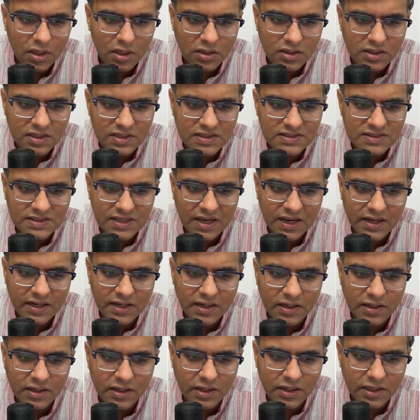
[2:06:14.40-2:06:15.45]
This
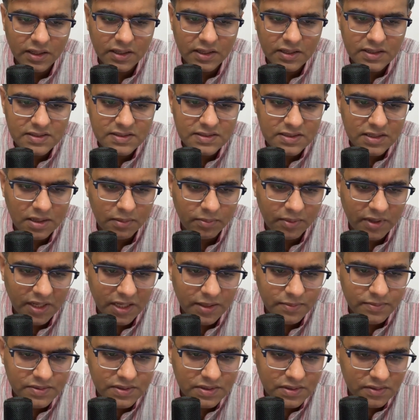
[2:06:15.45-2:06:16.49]
identity is
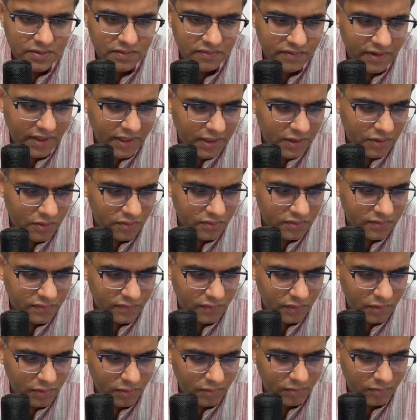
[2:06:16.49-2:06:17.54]
sometimes very
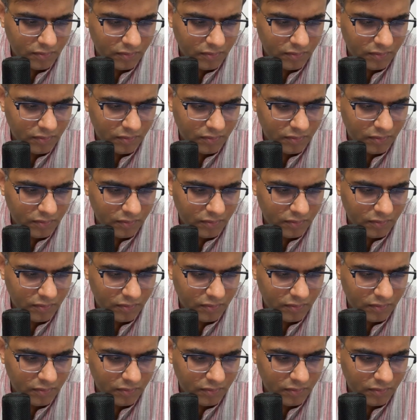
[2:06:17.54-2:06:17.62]
useful